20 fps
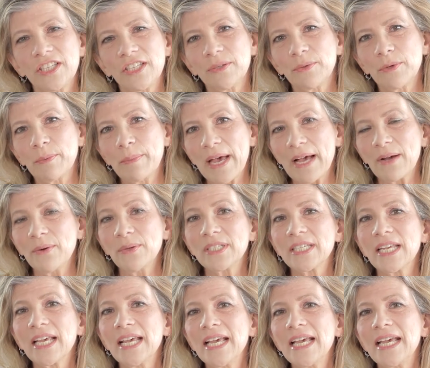you about
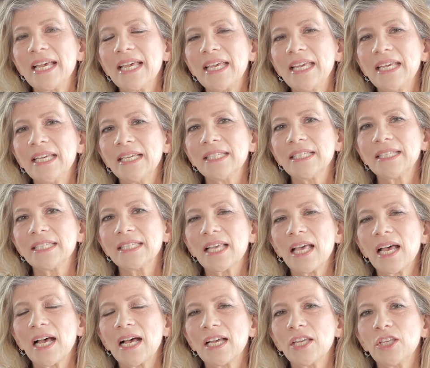is
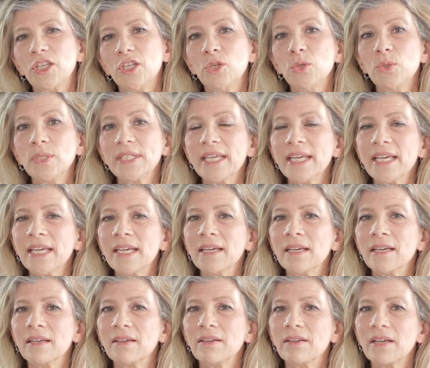
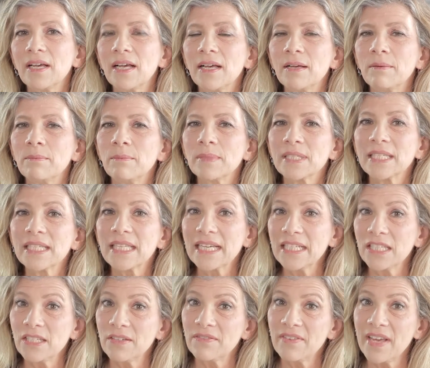using
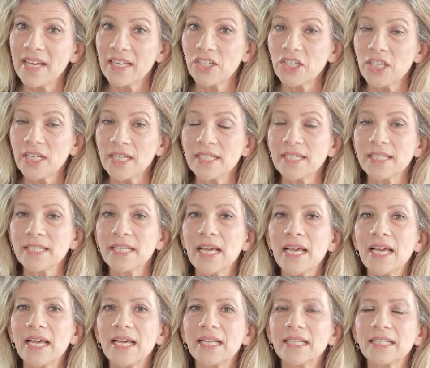sliced veggies
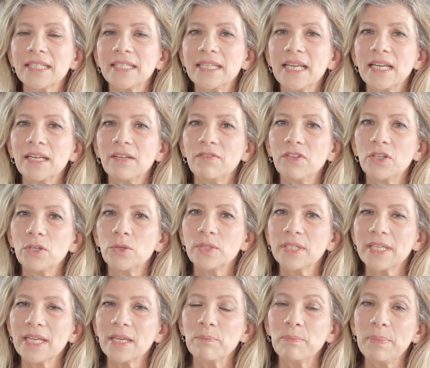instead of
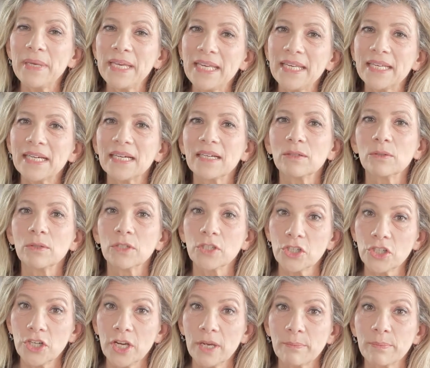using pita or
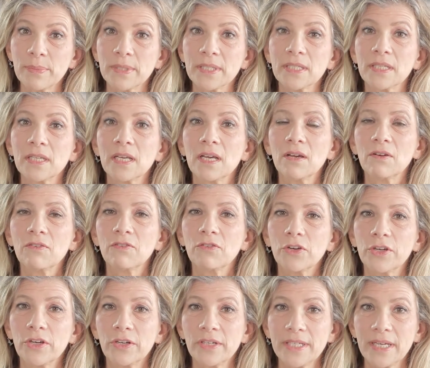chips for
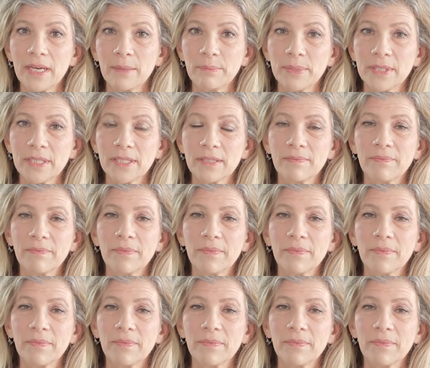your dips.